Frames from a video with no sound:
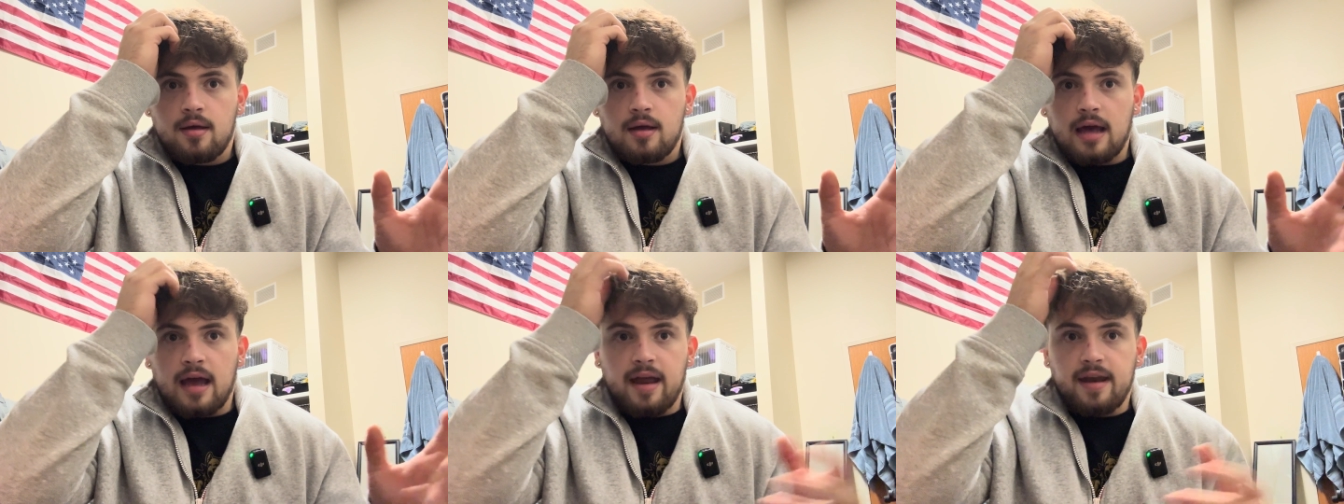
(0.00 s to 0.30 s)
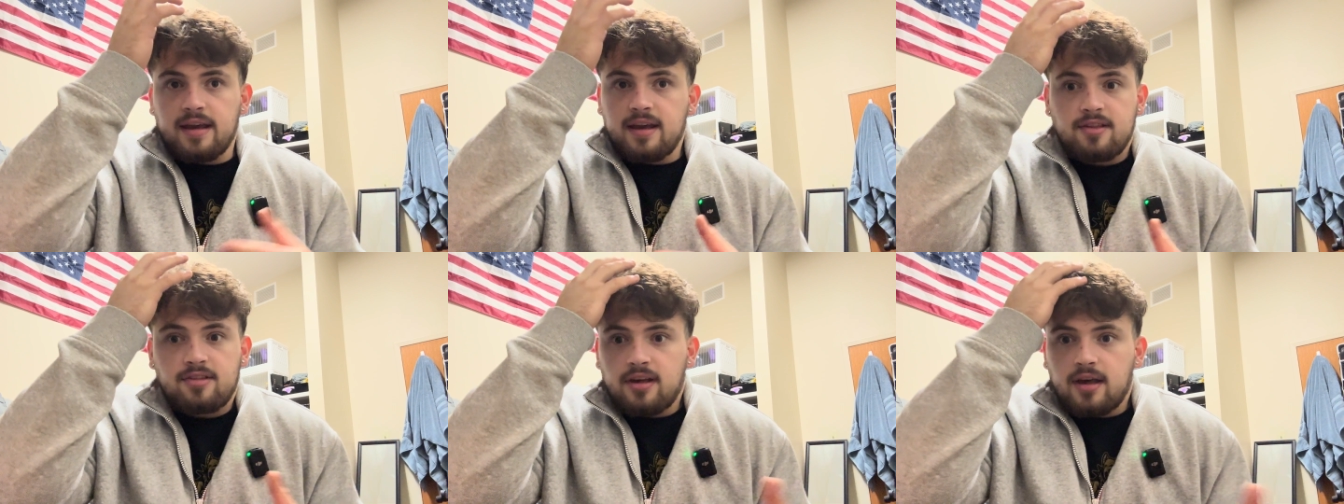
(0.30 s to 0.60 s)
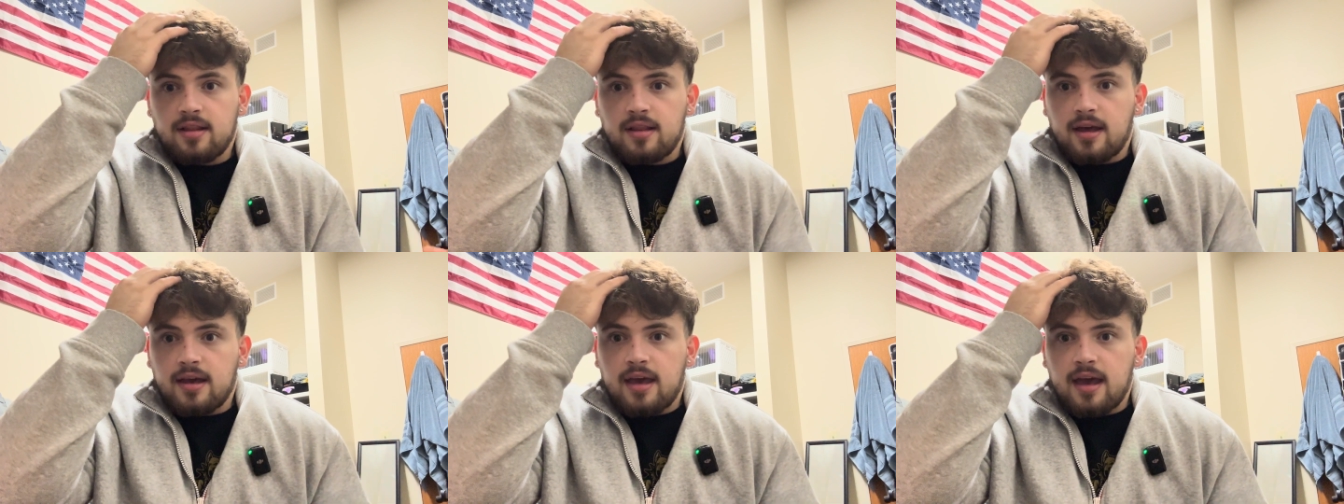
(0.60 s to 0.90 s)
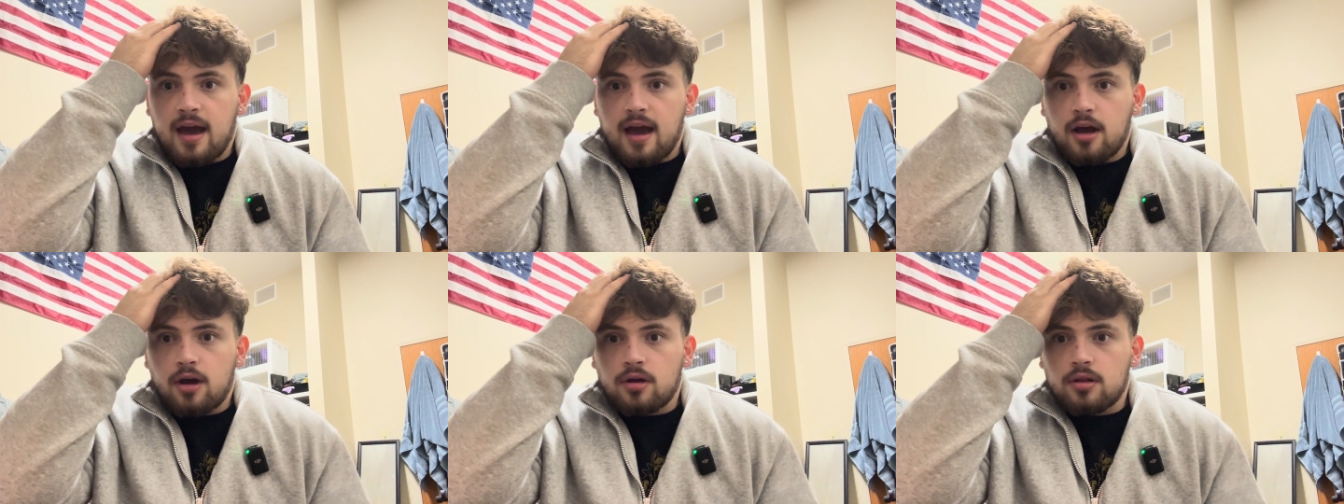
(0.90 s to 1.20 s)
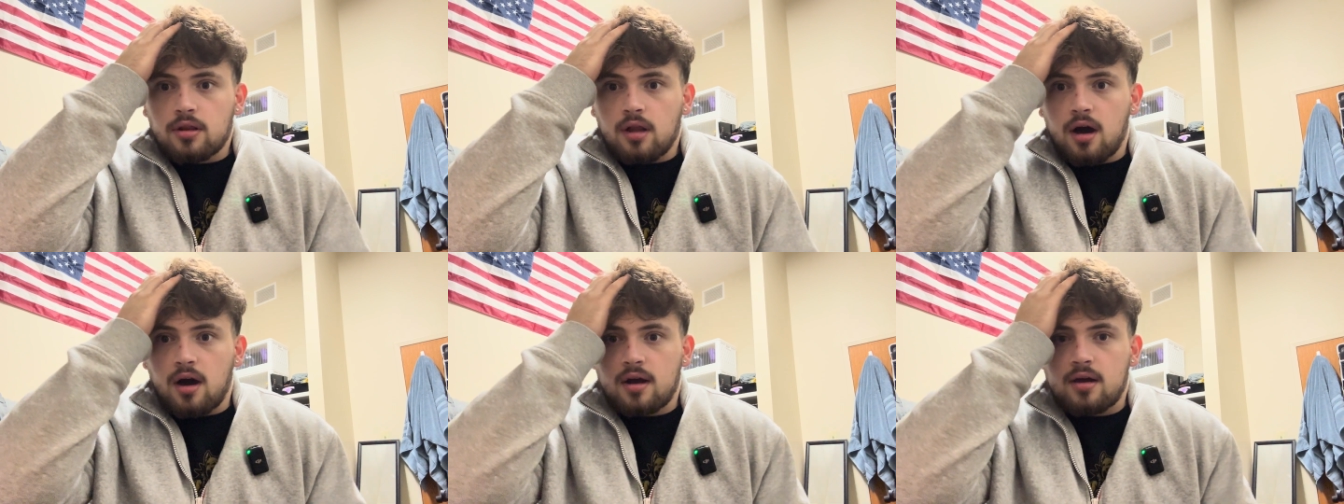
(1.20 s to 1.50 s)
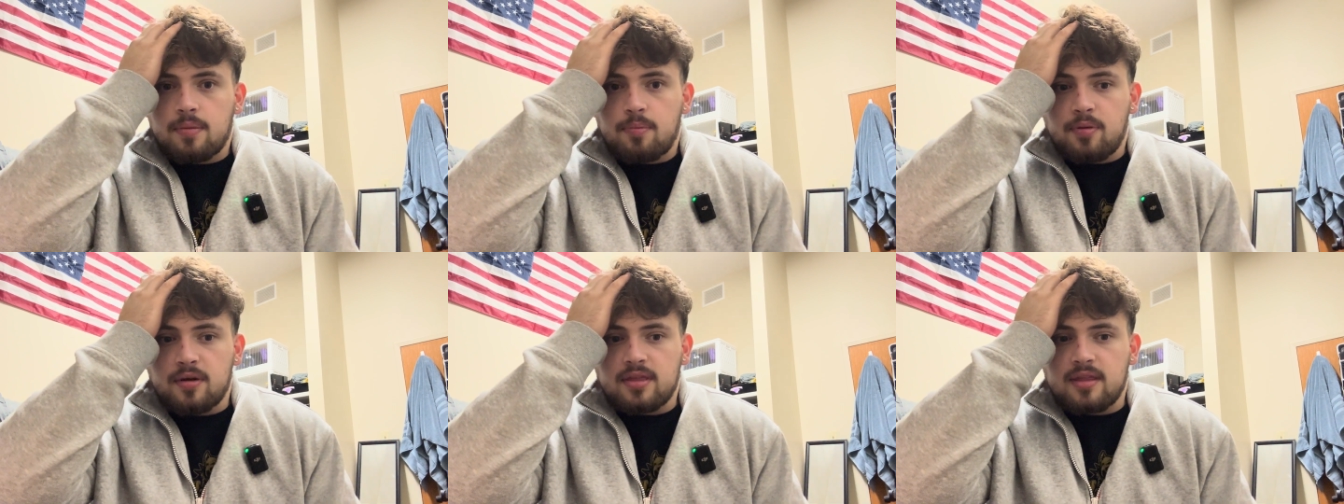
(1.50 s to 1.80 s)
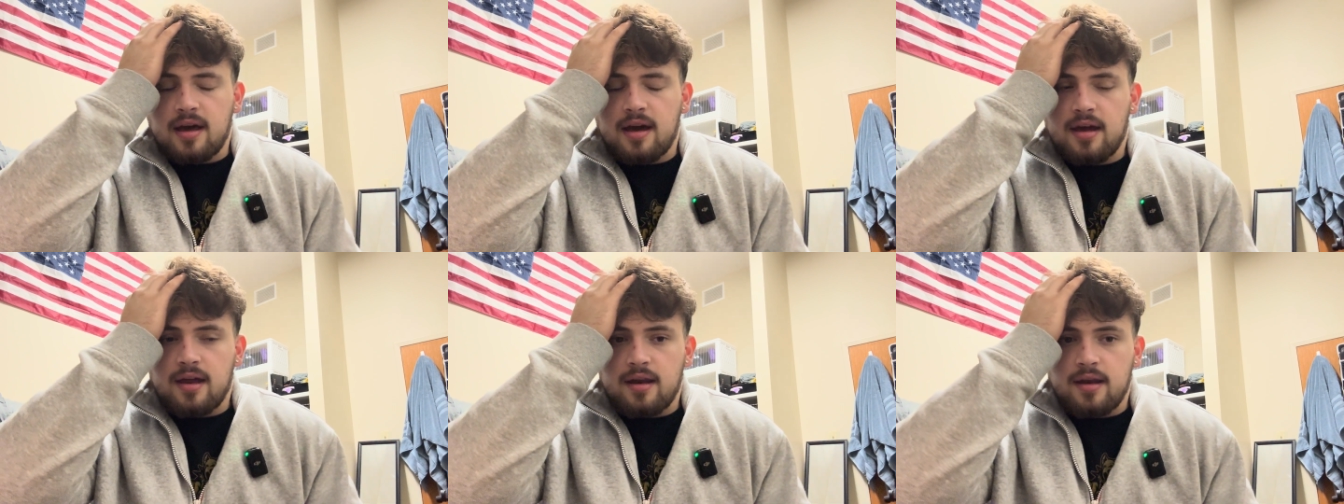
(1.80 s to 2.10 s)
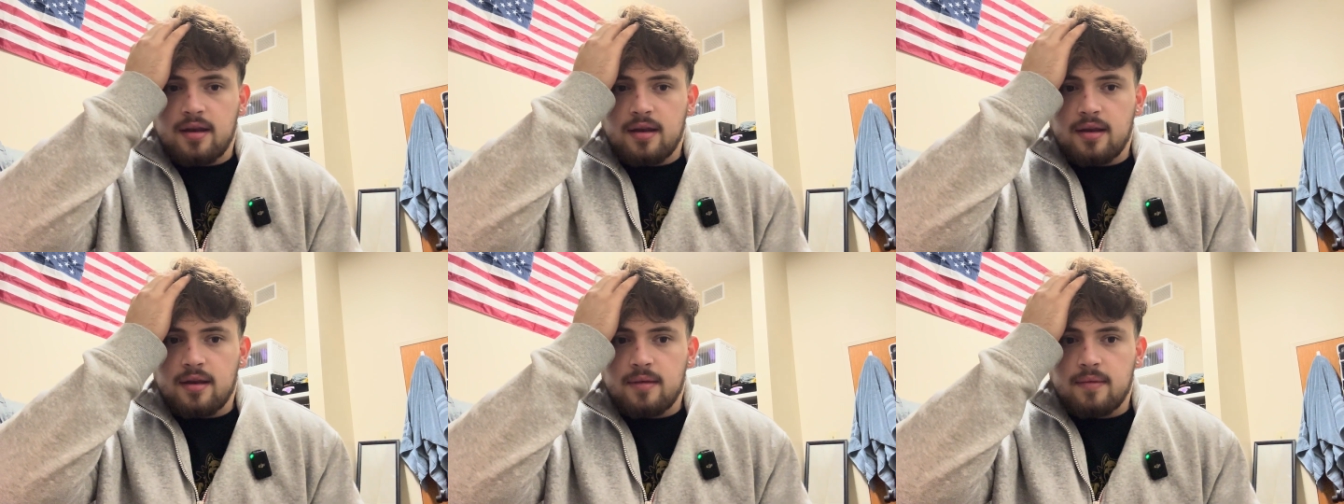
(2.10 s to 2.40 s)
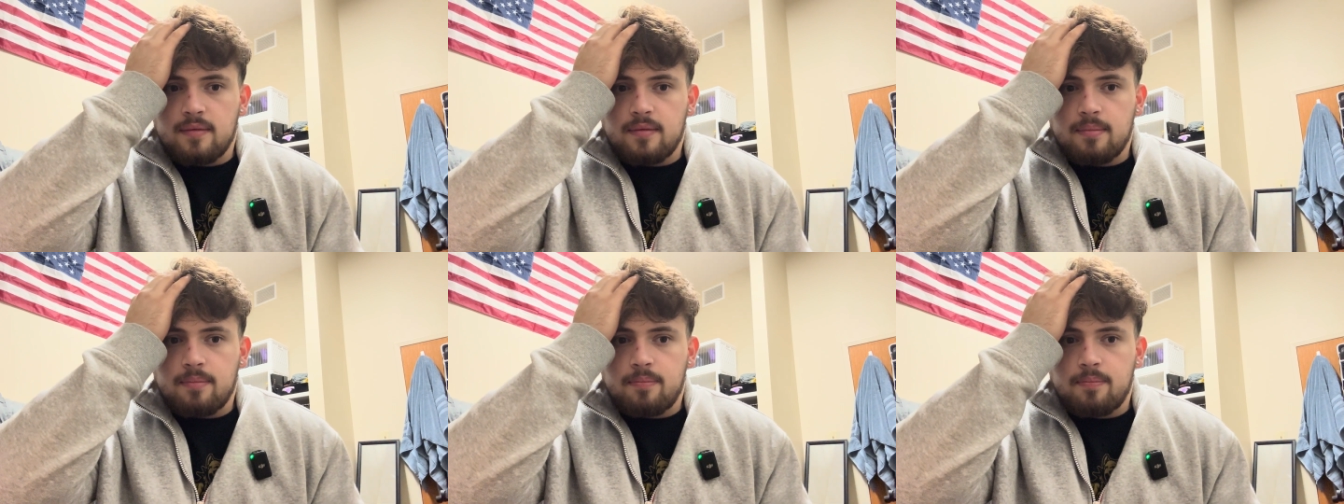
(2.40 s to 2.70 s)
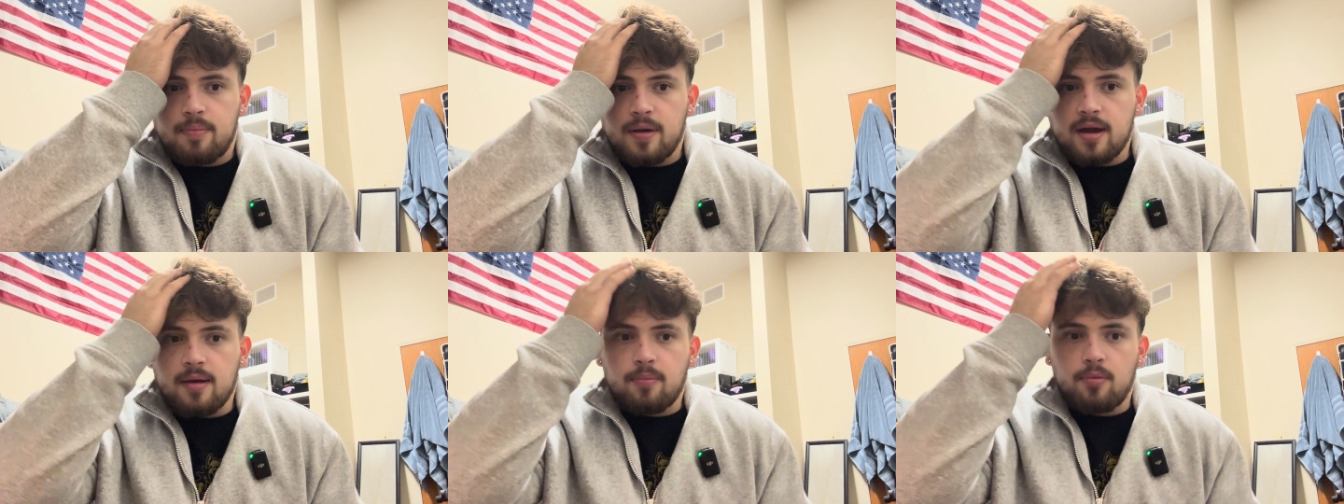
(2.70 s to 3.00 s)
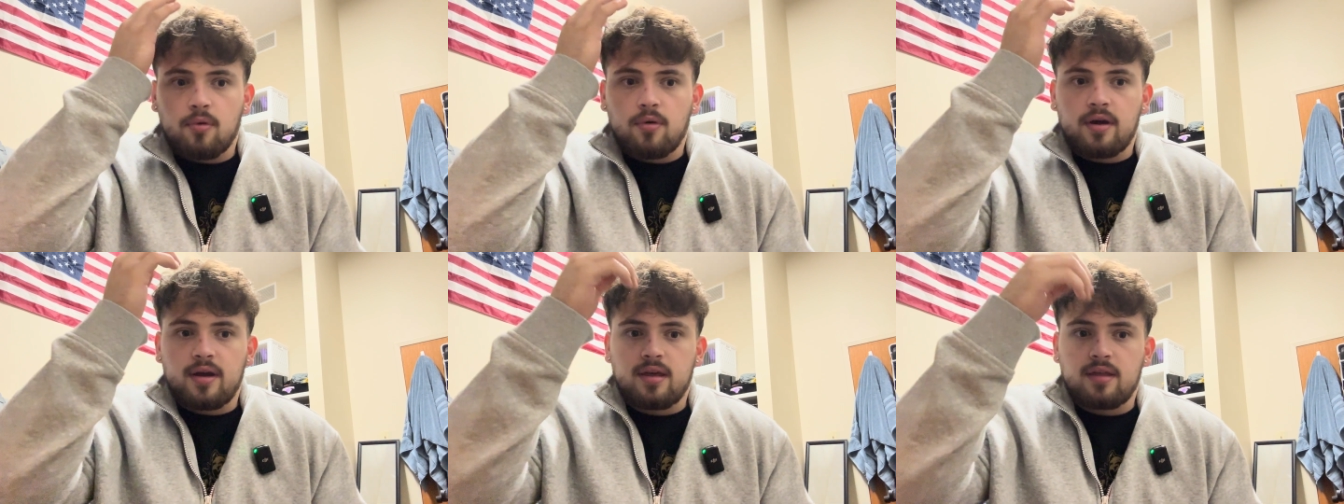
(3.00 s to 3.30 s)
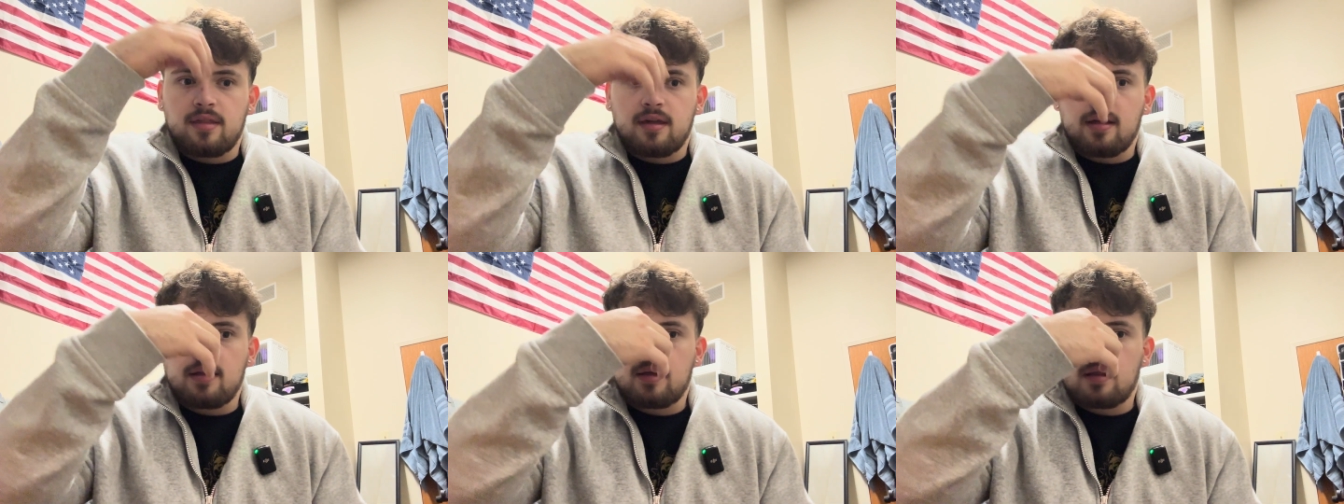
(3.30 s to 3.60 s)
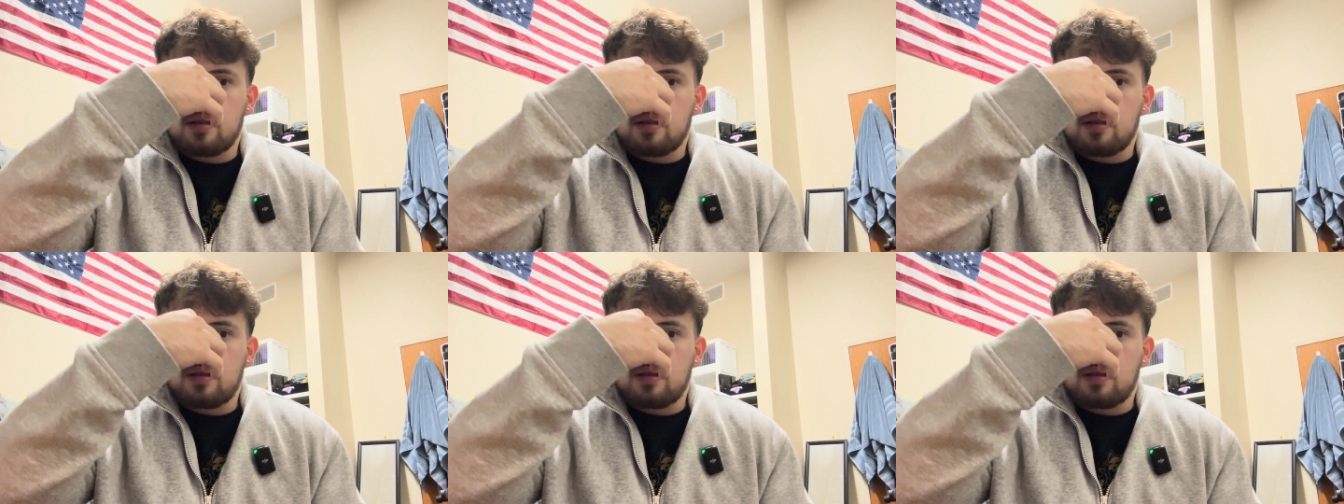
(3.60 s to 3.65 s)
and he said like yeah good luck, but then Big Boy then